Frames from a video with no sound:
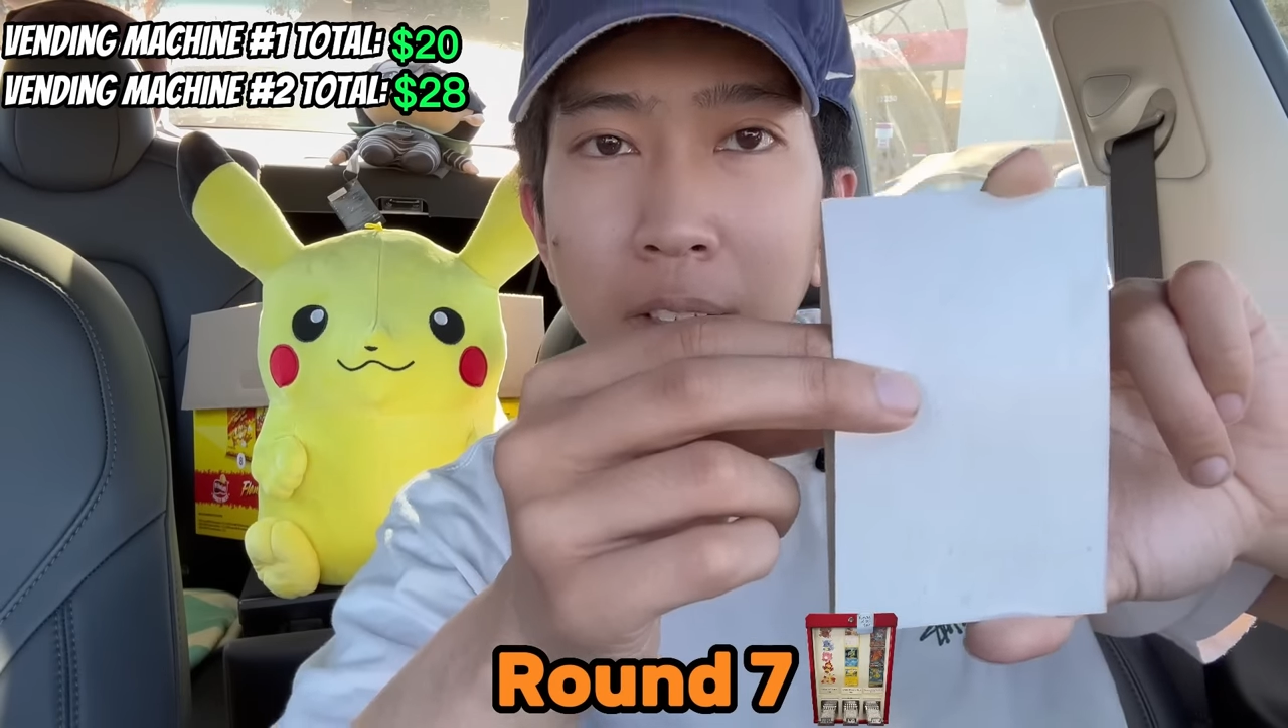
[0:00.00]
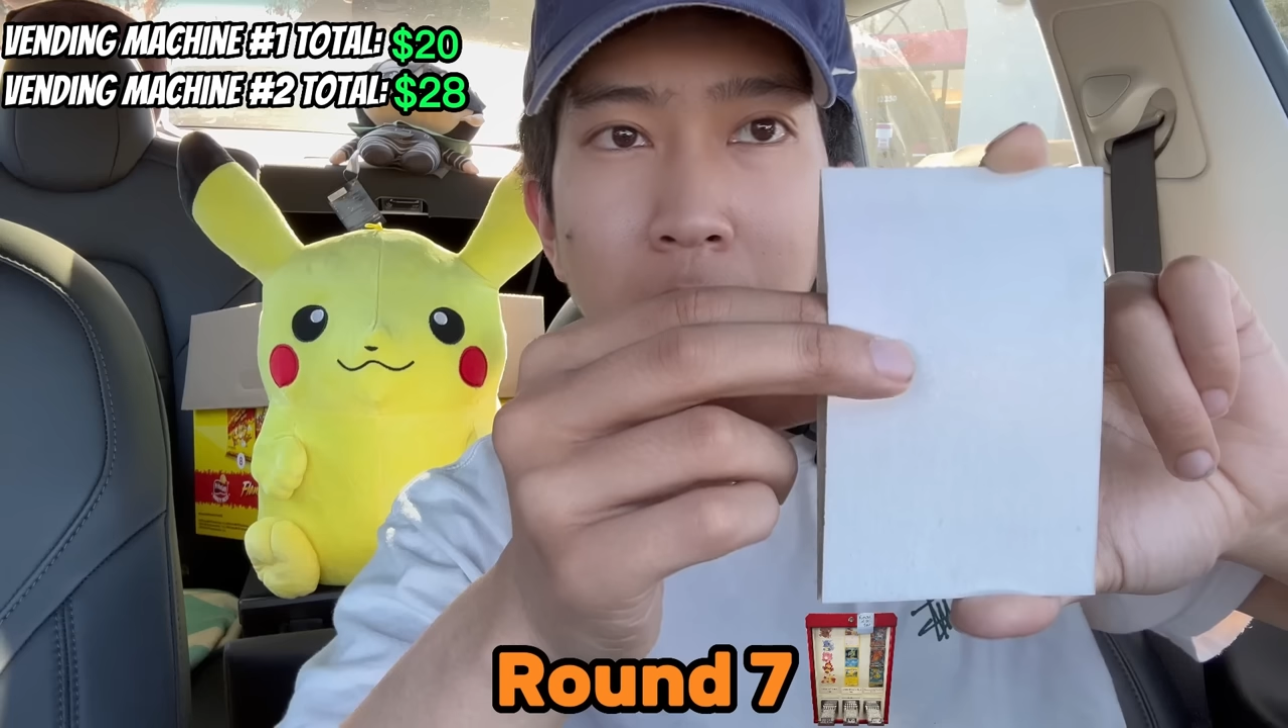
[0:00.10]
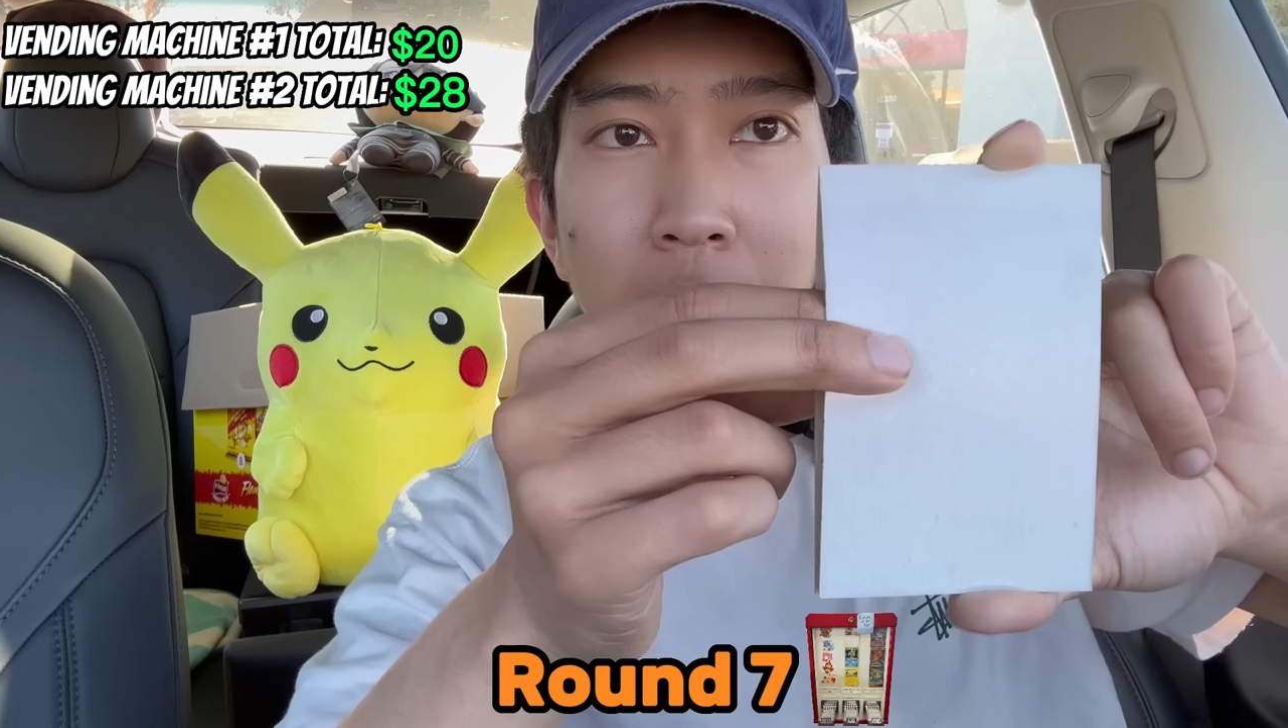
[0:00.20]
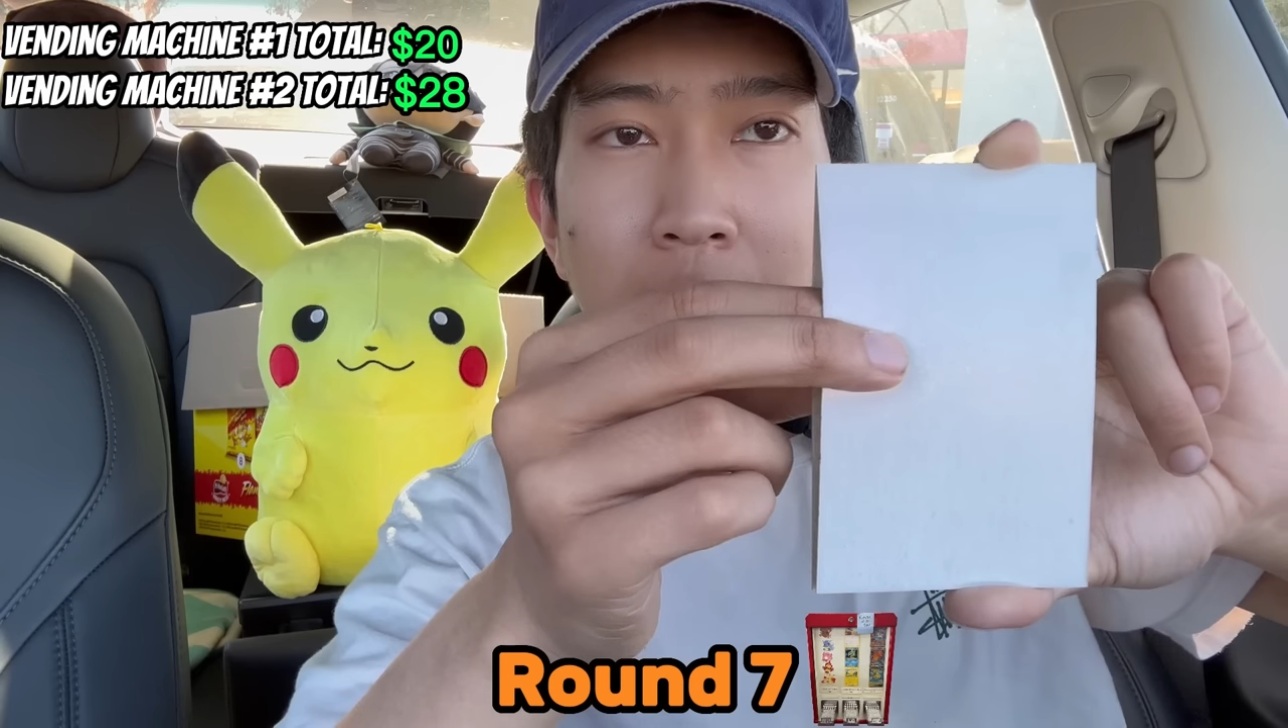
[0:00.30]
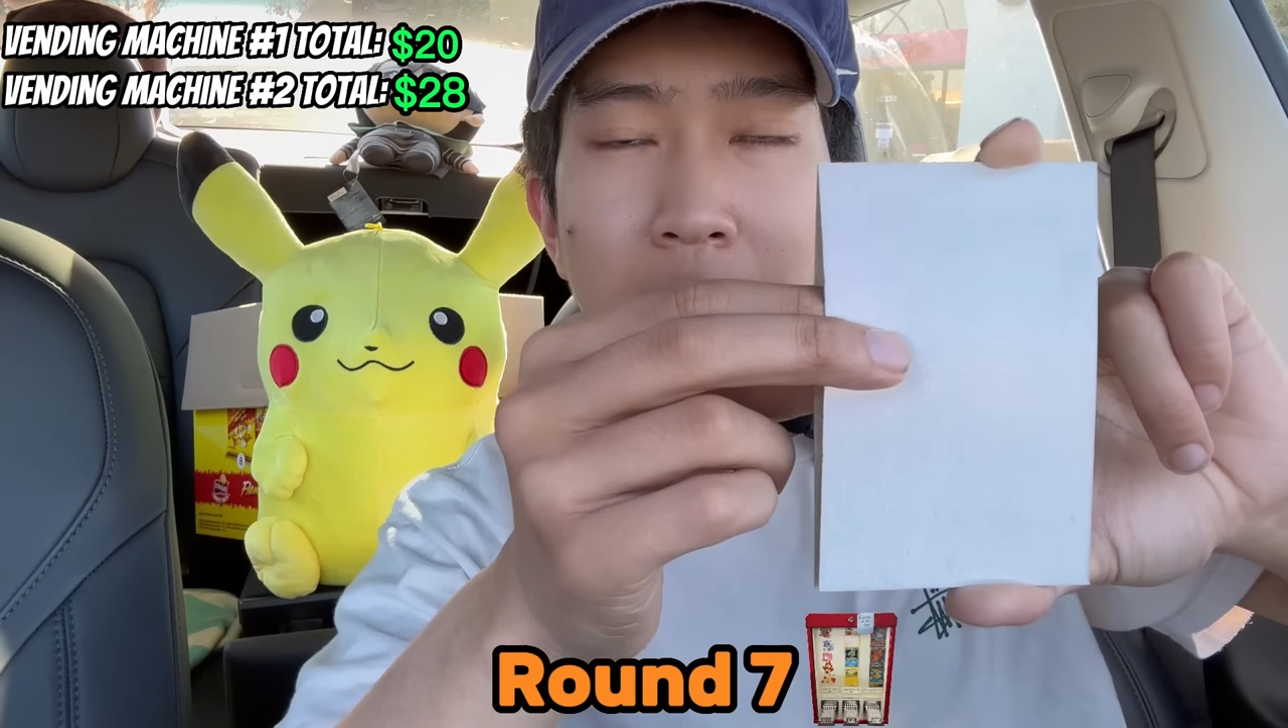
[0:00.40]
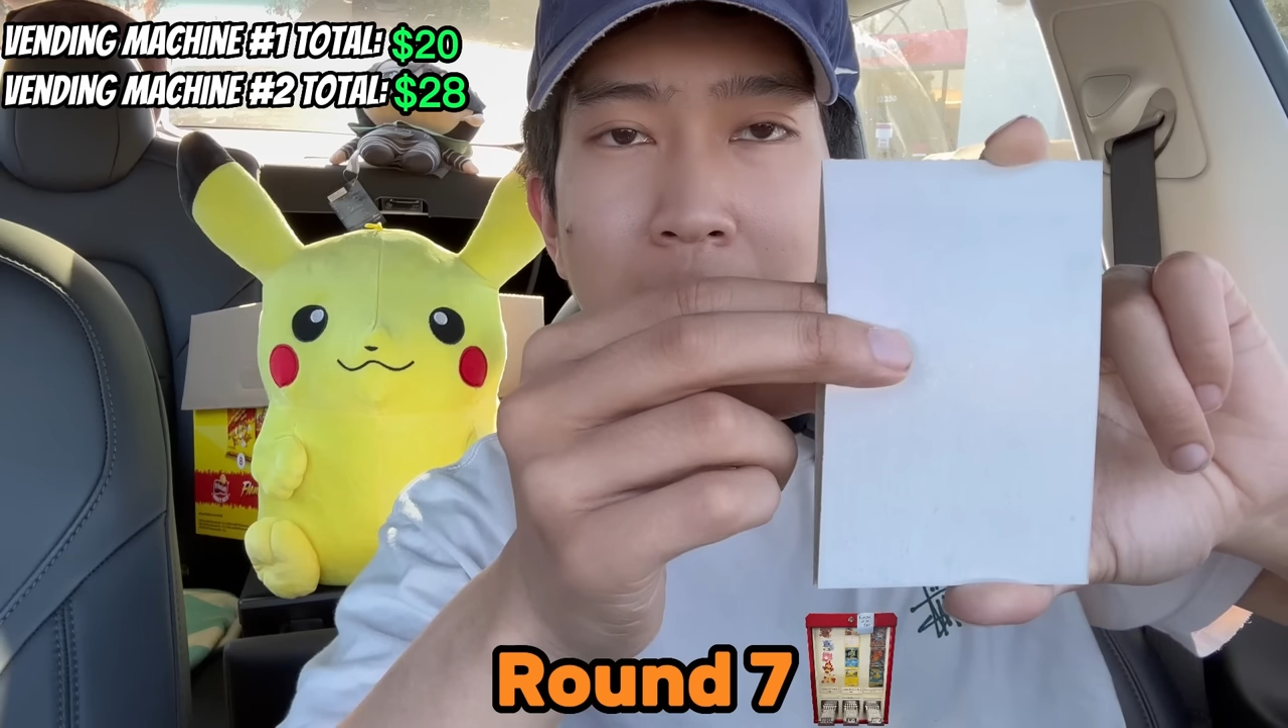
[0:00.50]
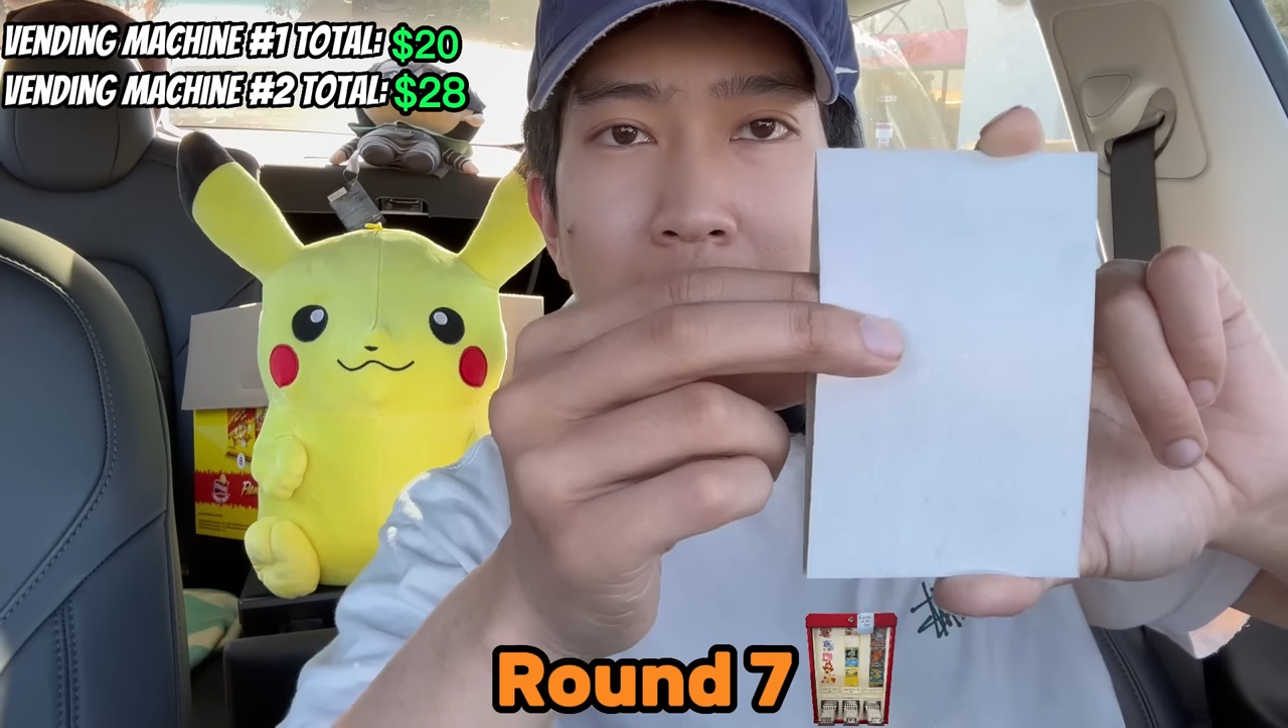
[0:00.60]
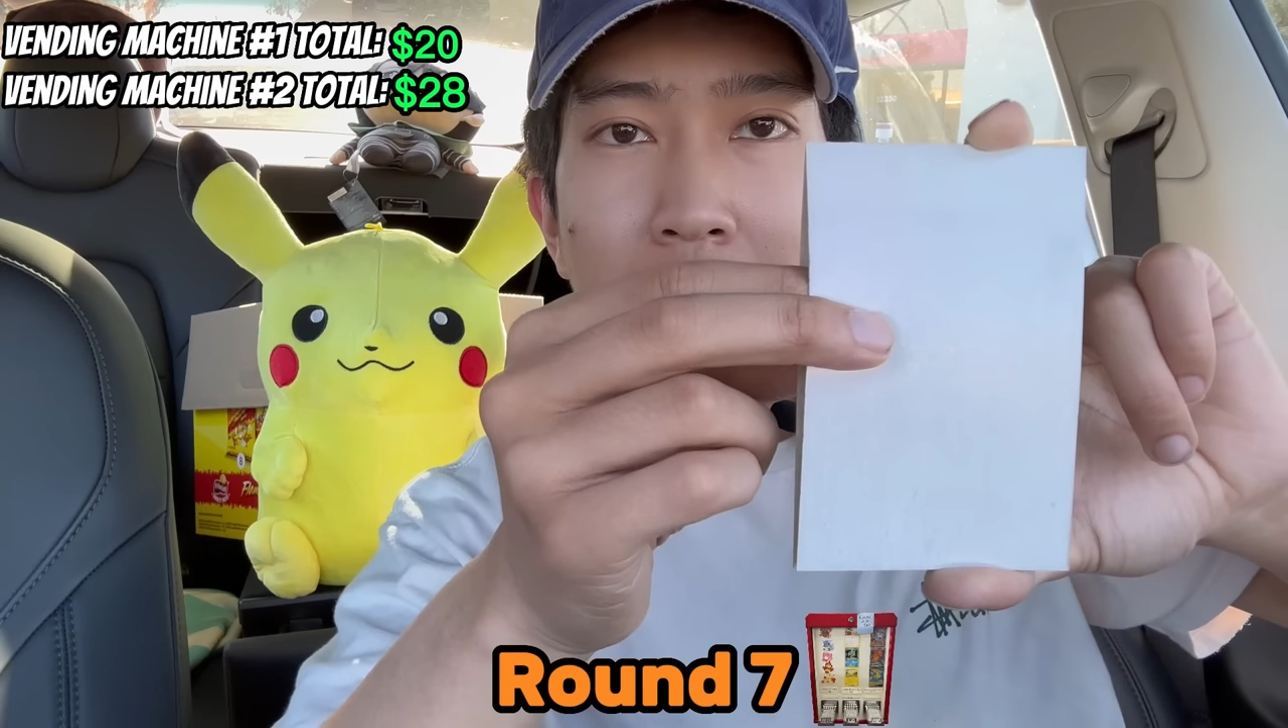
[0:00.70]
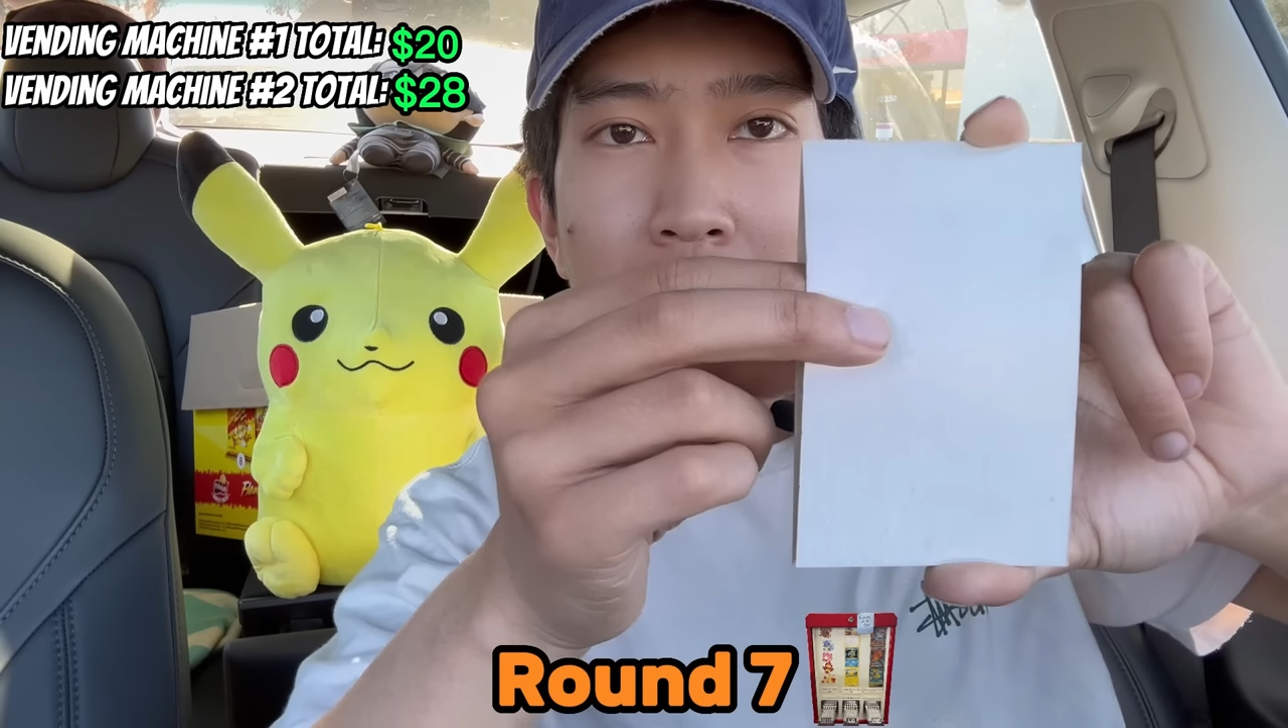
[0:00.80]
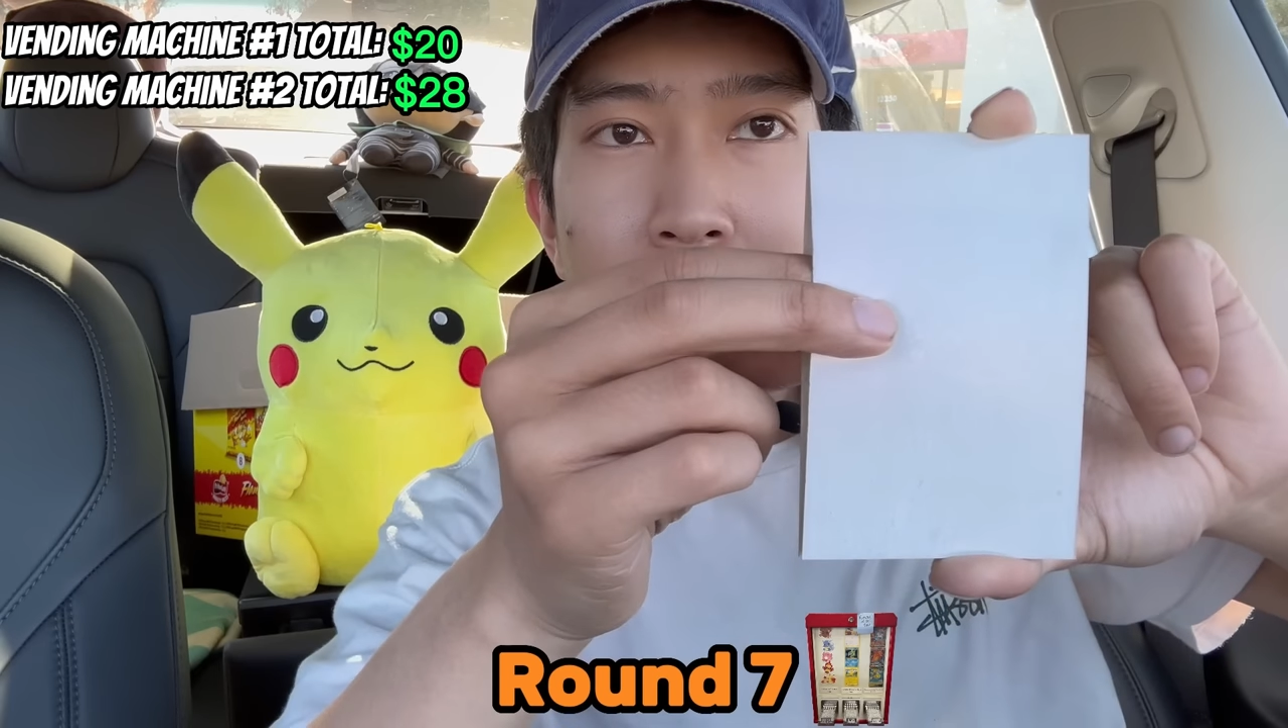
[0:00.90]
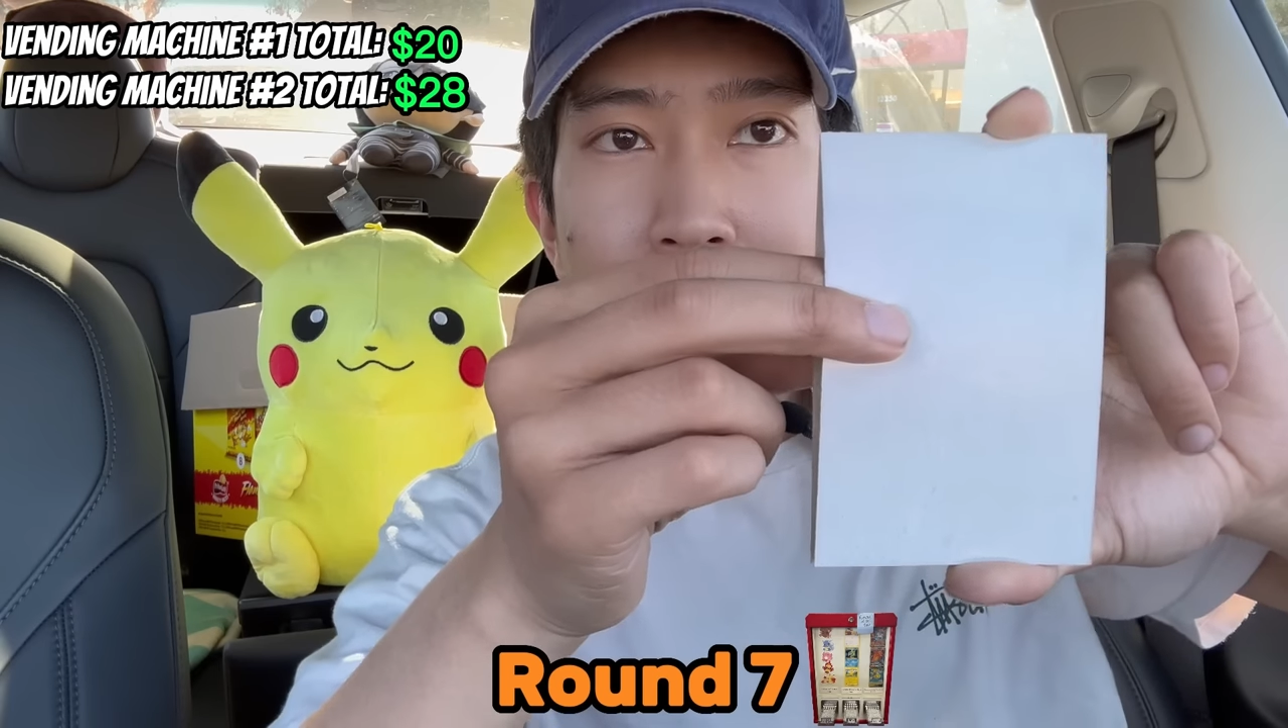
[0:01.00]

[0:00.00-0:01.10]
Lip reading: so let's get on to